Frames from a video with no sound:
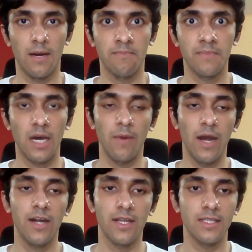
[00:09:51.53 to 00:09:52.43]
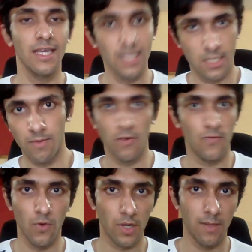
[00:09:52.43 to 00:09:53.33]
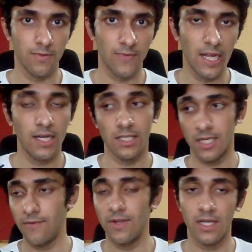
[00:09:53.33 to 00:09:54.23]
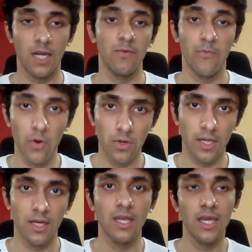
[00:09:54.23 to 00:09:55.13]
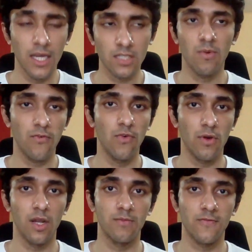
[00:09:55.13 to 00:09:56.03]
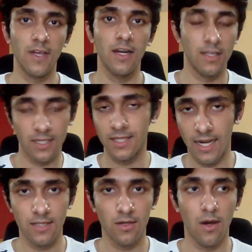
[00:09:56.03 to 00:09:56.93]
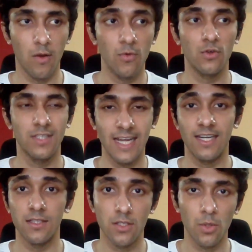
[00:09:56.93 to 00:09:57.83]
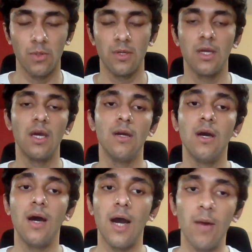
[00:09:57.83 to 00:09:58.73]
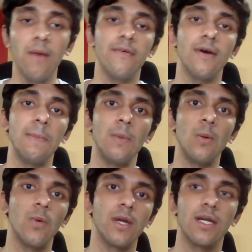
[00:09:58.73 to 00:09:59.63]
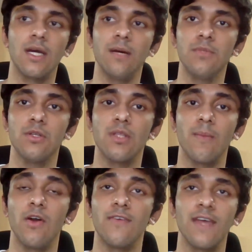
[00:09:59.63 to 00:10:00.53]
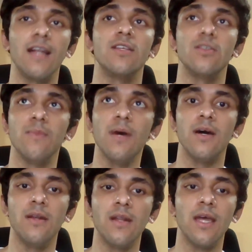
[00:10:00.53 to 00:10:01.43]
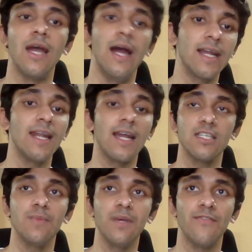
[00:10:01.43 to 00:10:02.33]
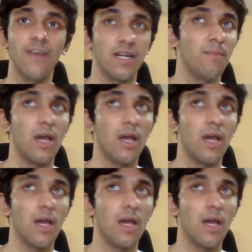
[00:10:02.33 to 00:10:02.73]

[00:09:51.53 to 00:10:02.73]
carbohydrates is about 4 grams of calories. Every gram of protein is about 4 grams of calories, and that is almost set in stone. However, when it comes to the amount of calories you burn, it can actually be affected by a